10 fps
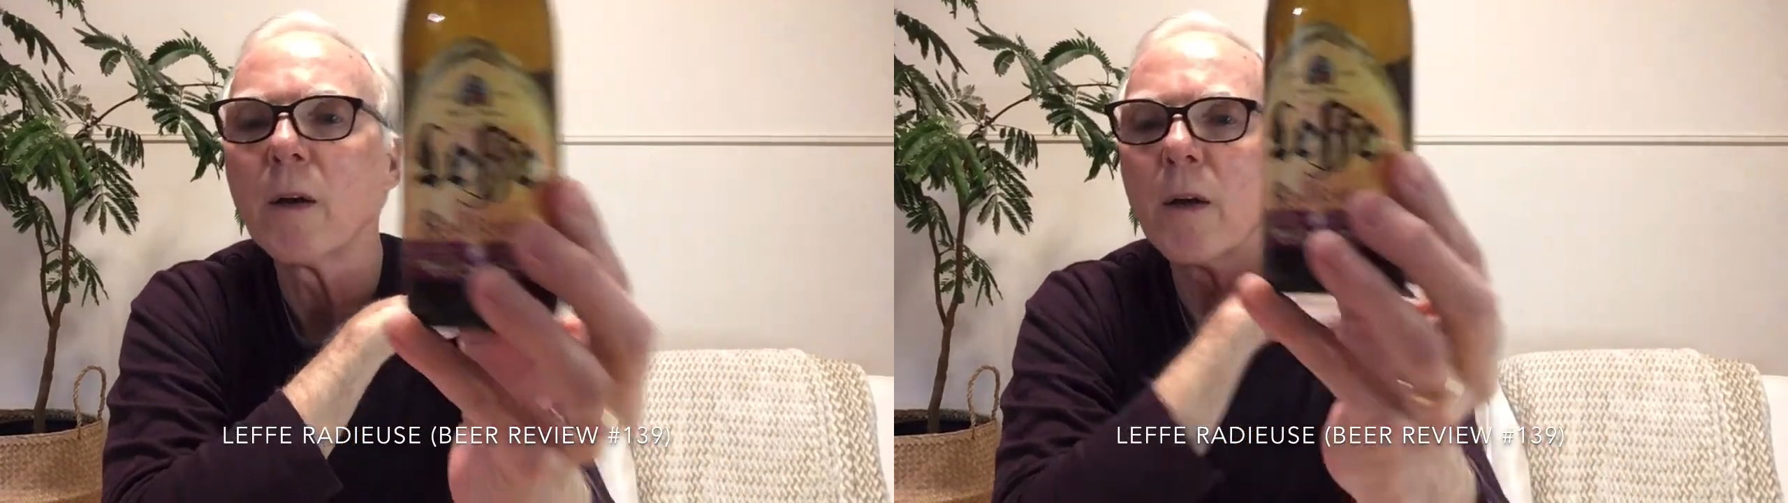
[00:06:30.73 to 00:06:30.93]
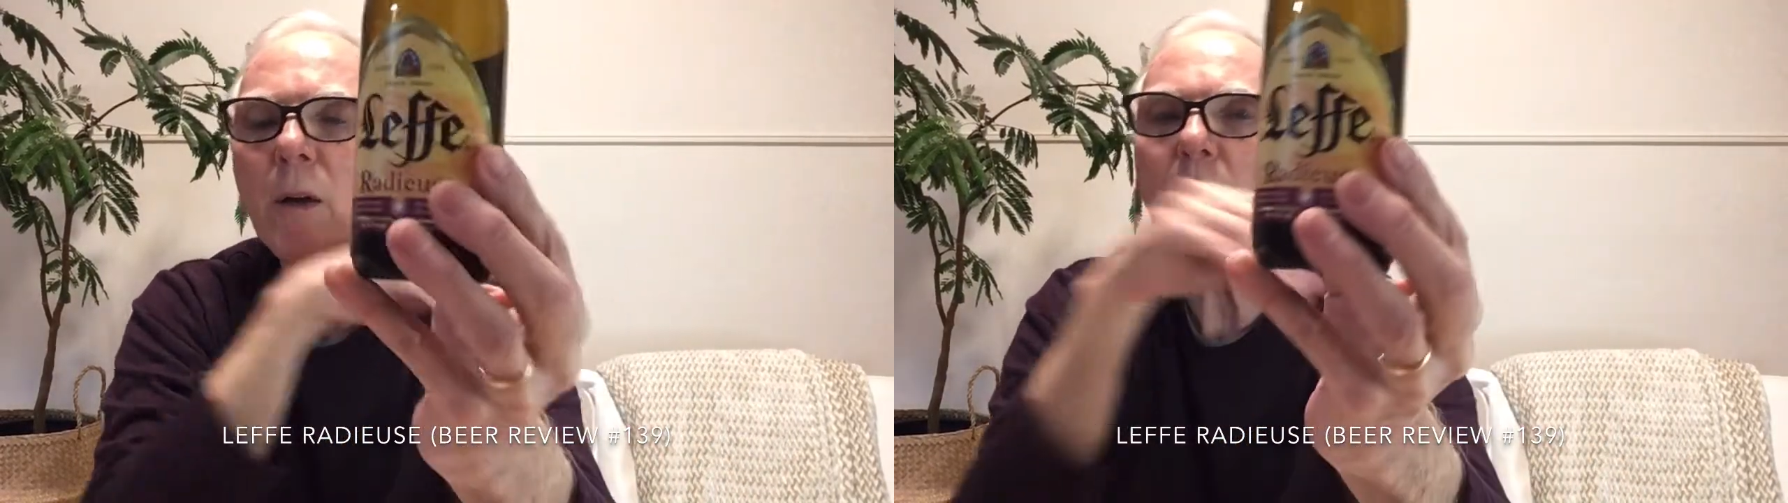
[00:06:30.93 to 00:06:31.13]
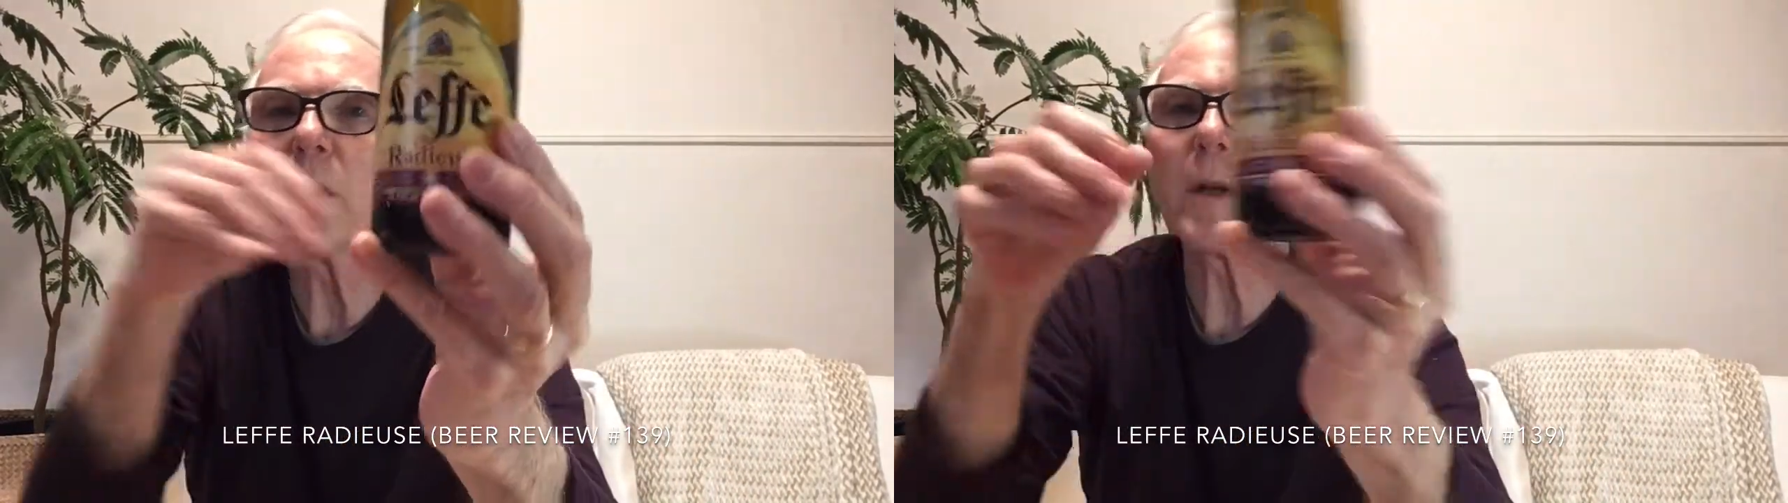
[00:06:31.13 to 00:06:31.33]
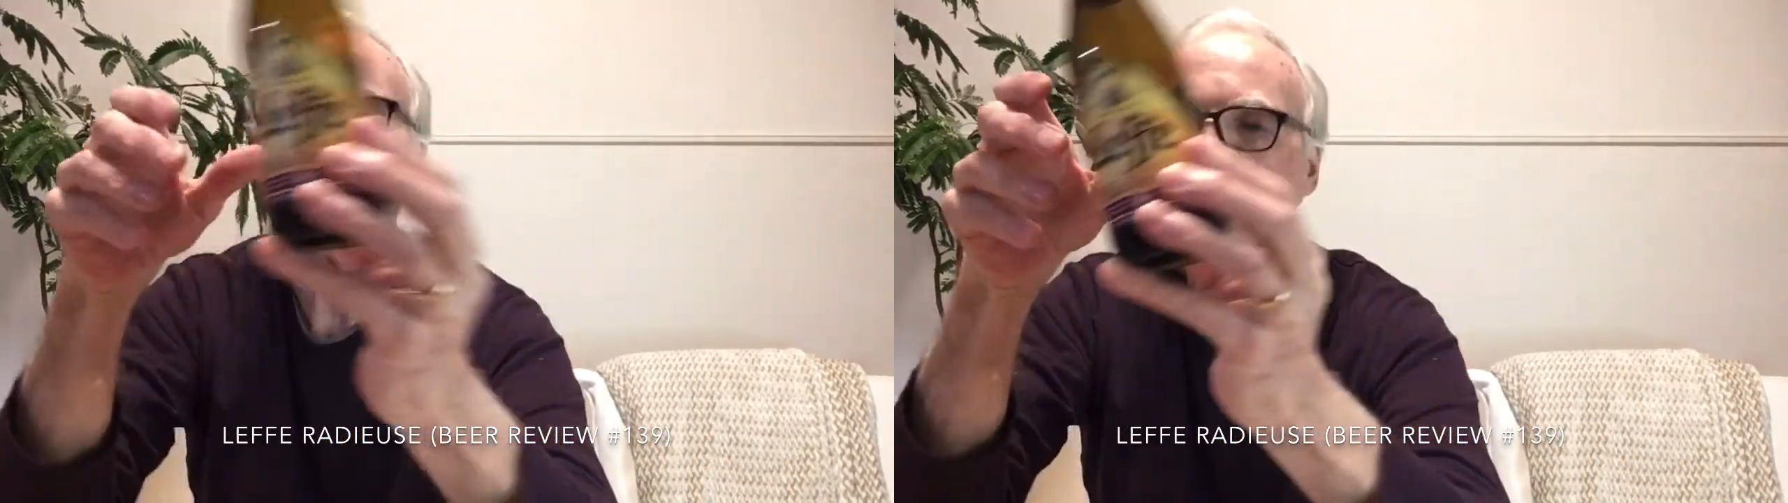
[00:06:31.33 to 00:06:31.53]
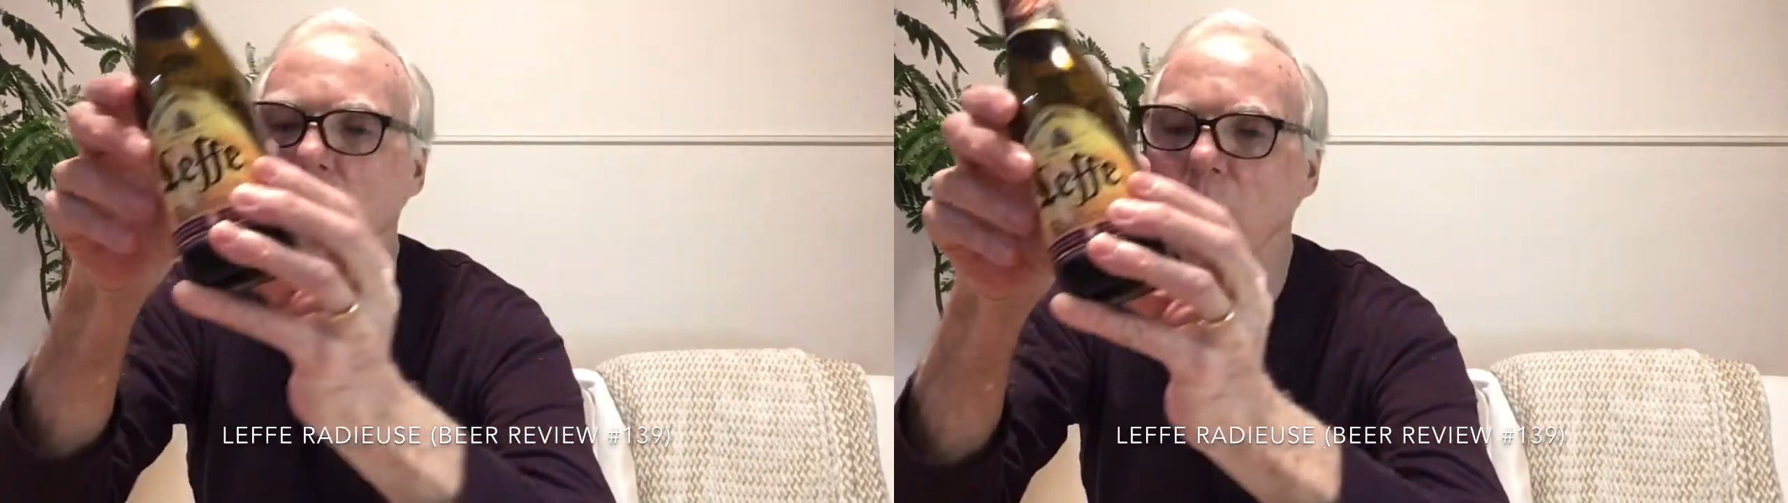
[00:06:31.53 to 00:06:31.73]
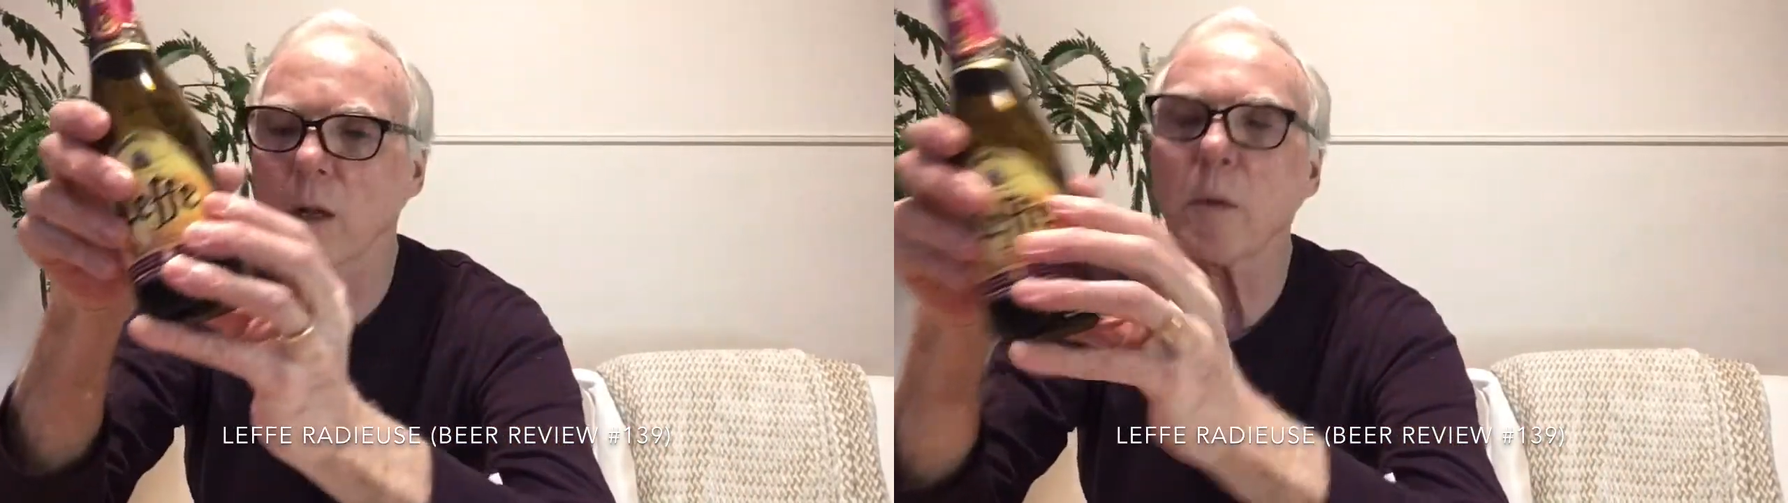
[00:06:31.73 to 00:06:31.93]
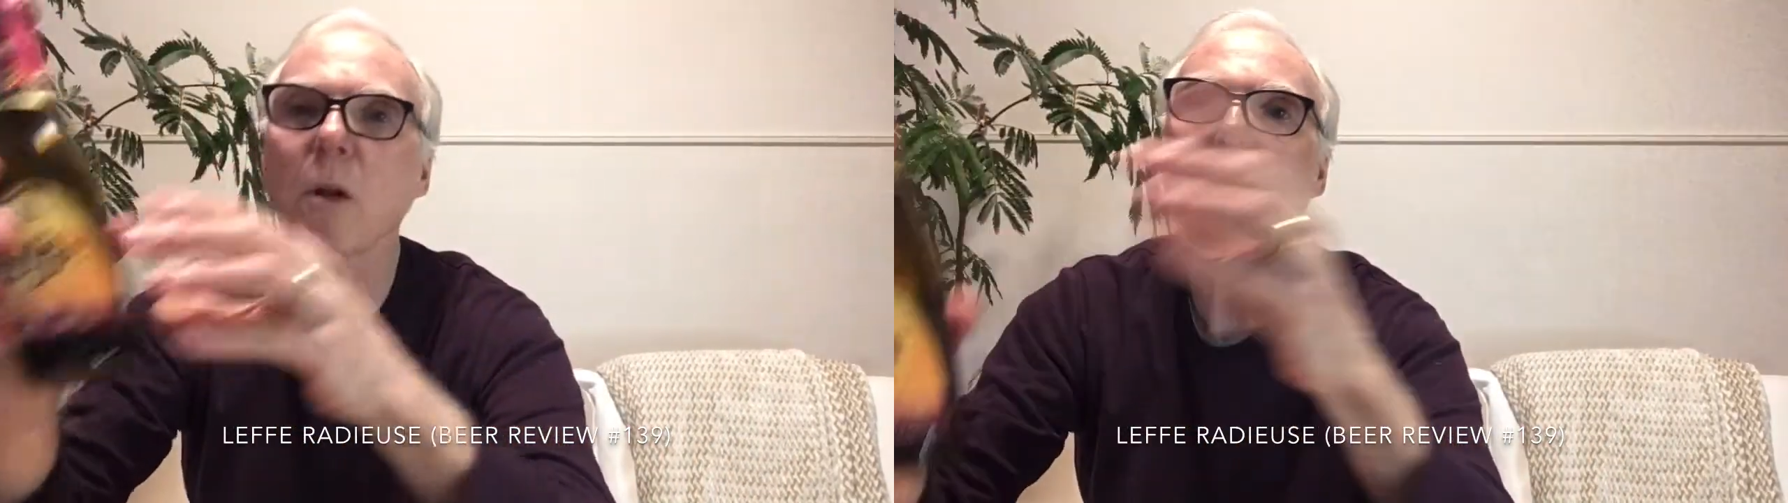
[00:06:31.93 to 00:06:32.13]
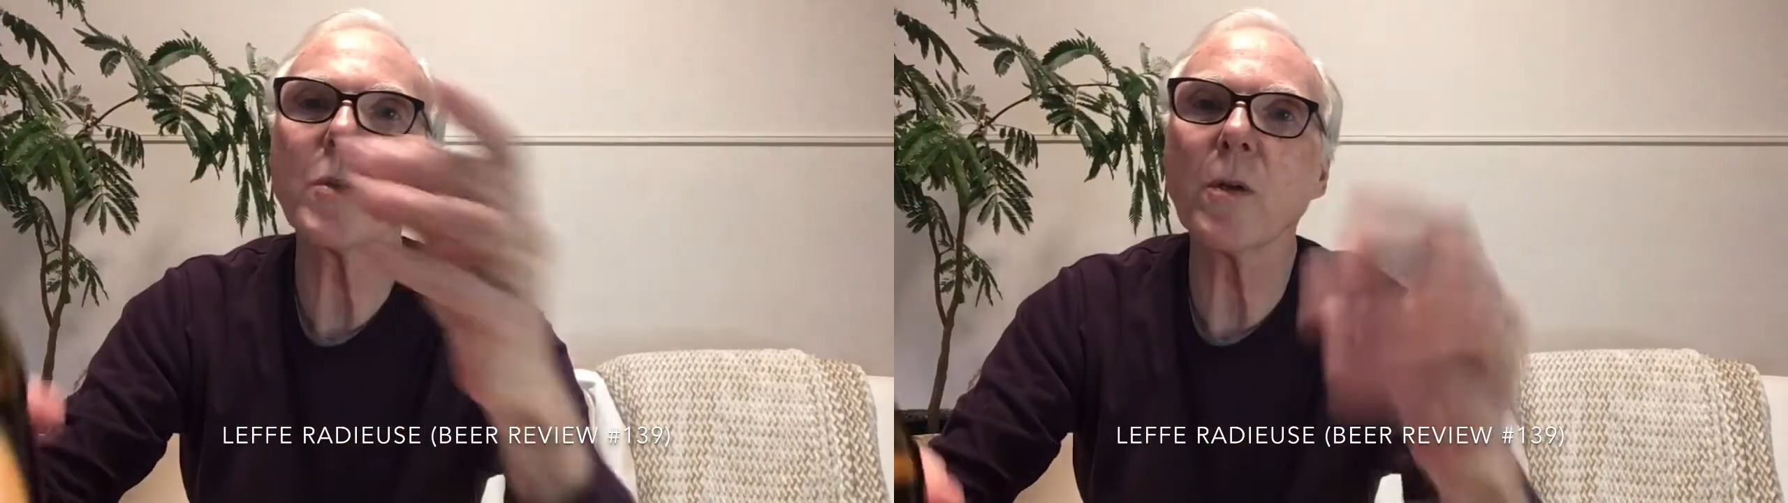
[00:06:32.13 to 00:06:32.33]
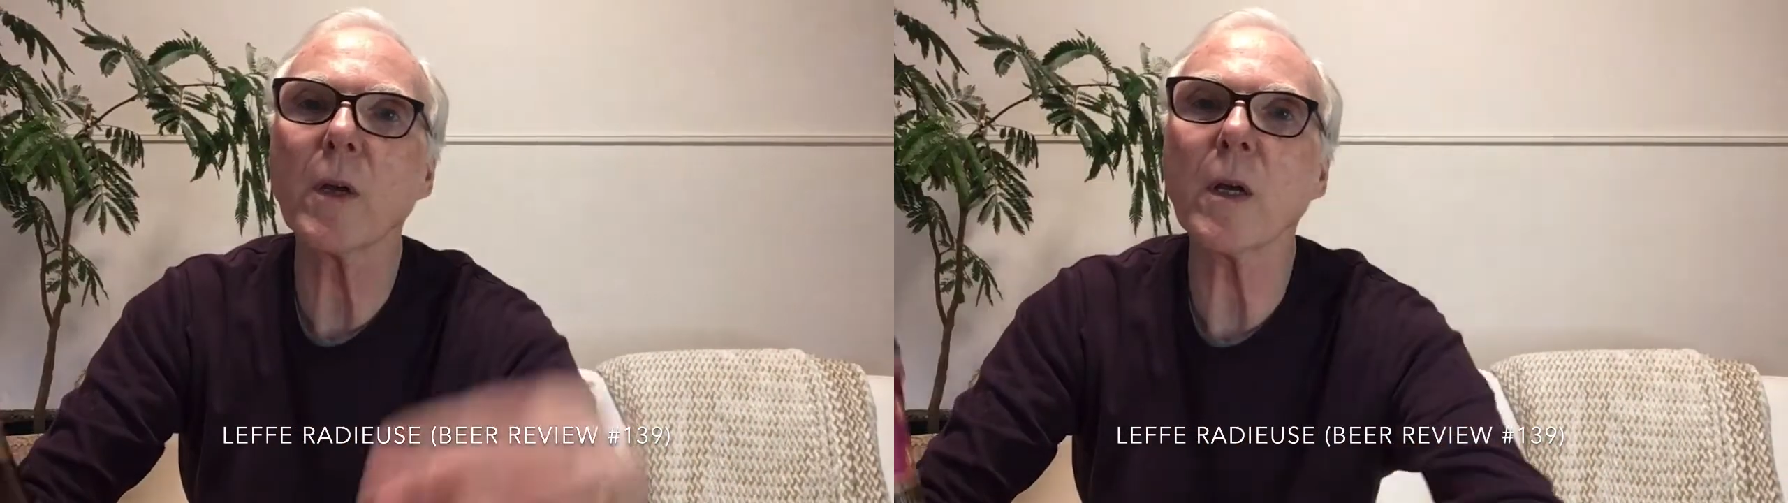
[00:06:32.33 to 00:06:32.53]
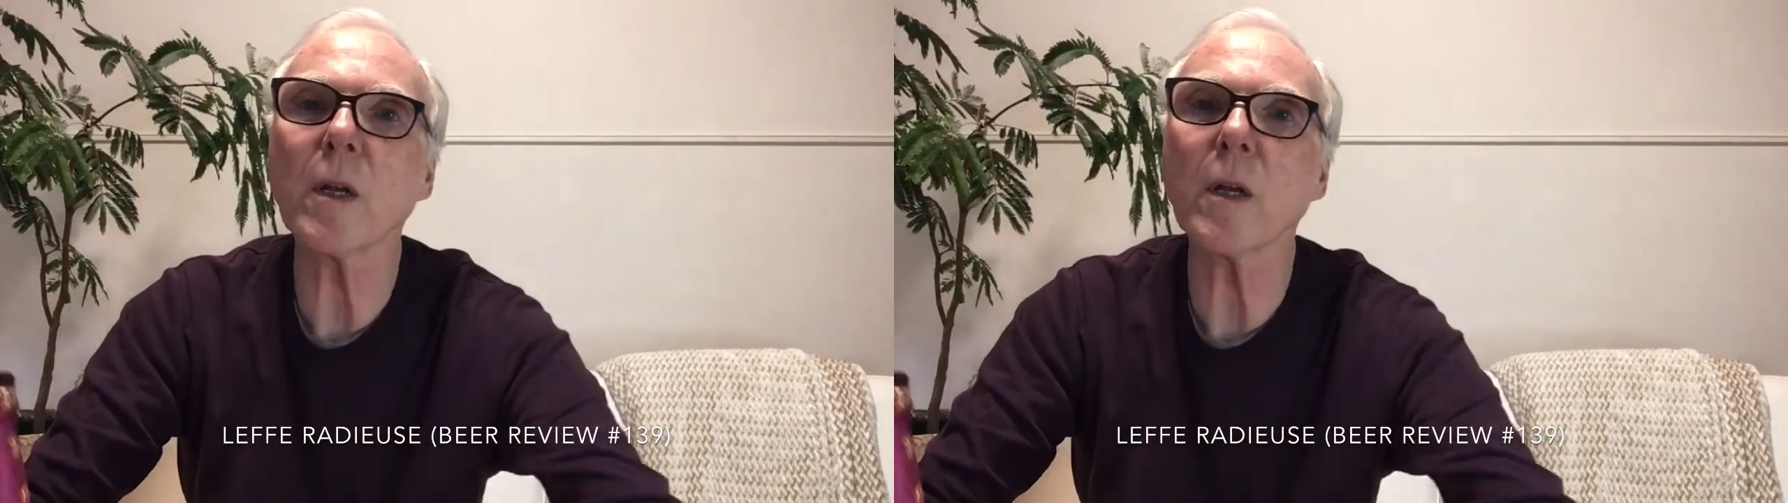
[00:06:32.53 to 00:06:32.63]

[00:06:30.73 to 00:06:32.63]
here, but let me know what you think.